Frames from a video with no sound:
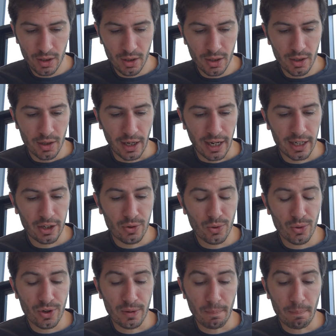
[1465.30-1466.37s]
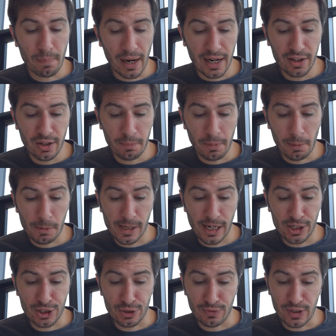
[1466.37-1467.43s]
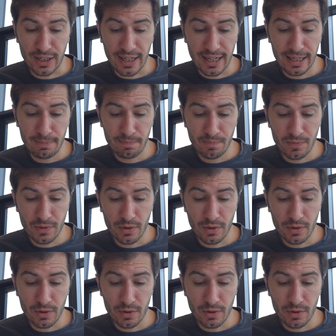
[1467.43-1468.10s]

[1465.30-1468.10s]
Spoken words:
A court can ban the publication of a name